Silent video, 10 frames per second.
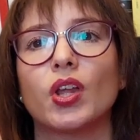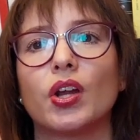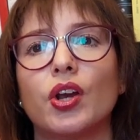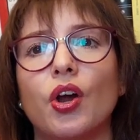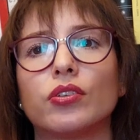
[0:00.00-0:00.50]

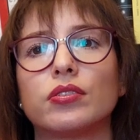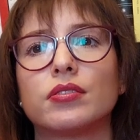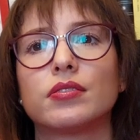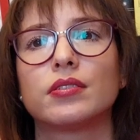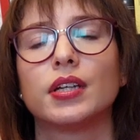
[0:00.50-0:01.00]

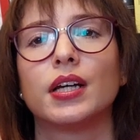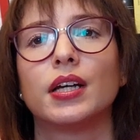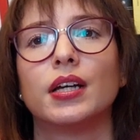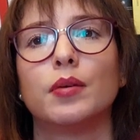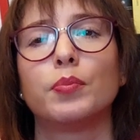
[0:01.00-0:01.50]
not
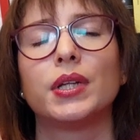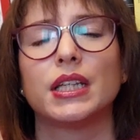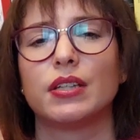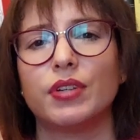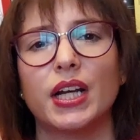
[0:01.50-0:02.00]

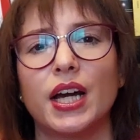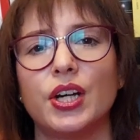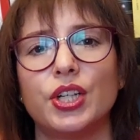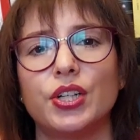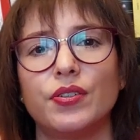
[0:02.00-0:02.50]
believing
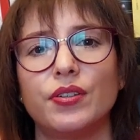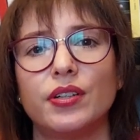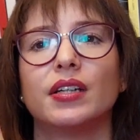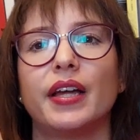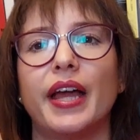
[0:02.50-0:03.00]
her,
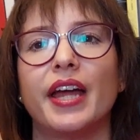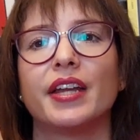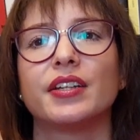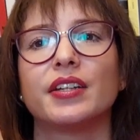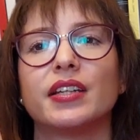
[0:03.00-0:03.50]

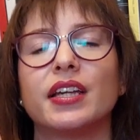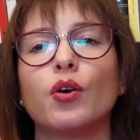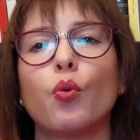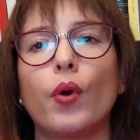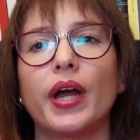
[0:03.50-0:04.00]
and in a
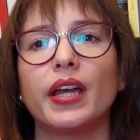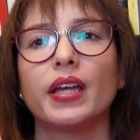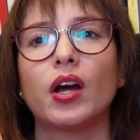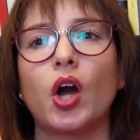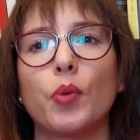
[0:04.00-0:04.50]
way
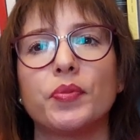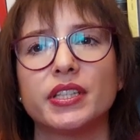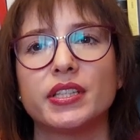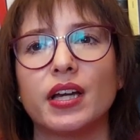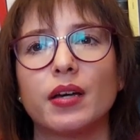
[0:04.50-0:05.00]

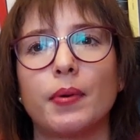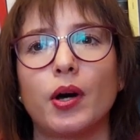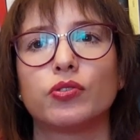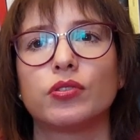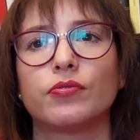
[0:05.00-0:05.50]
commenting
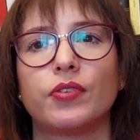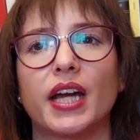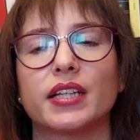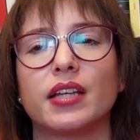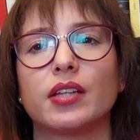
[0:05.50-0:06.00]
about the
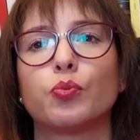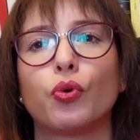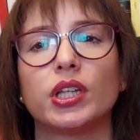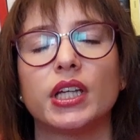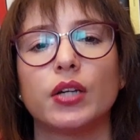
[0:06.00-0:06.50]
fact that
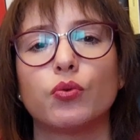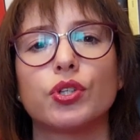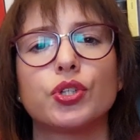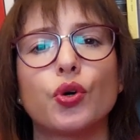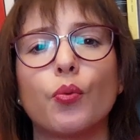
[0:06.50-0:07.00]
Pauline
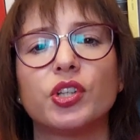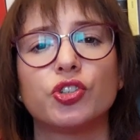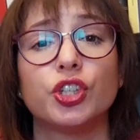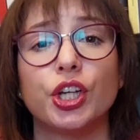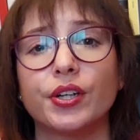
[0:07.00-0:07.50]
was so
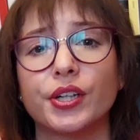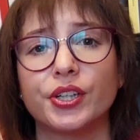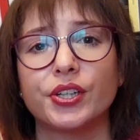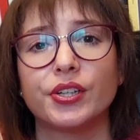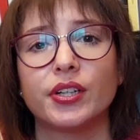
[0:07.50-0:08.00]
much
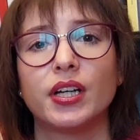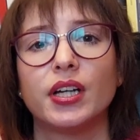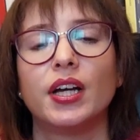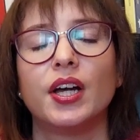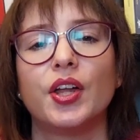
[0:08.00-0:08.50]
younger
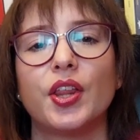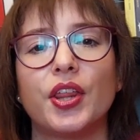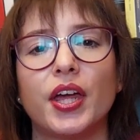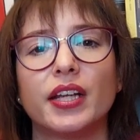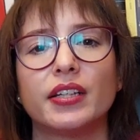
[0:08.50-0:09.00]

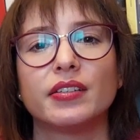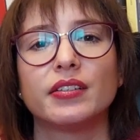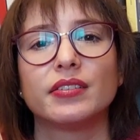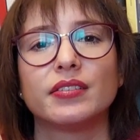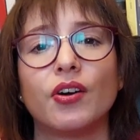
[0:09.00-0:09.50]
than
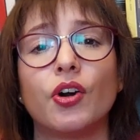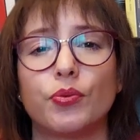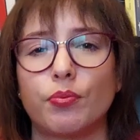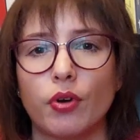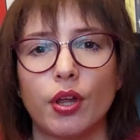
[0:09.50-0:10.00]
her
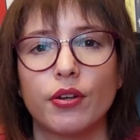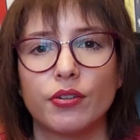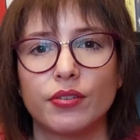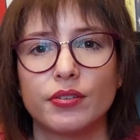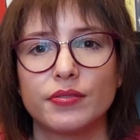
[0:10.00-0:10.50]

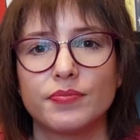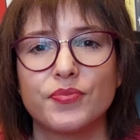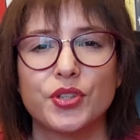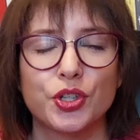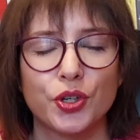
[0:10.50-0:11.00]
brother.
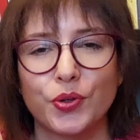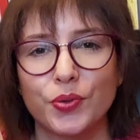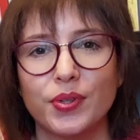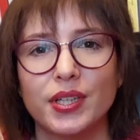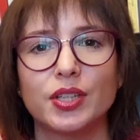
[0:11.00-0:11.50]

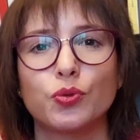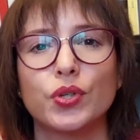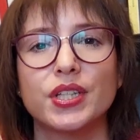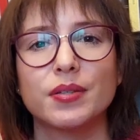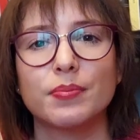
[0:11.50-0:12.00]
So it
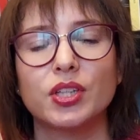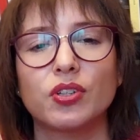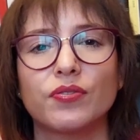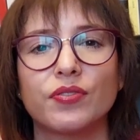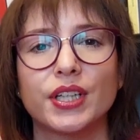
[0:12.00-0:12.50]
was a bit
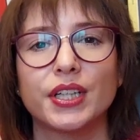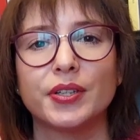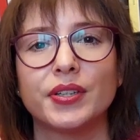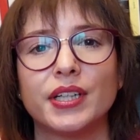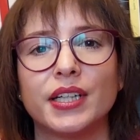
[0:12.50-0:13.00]
of a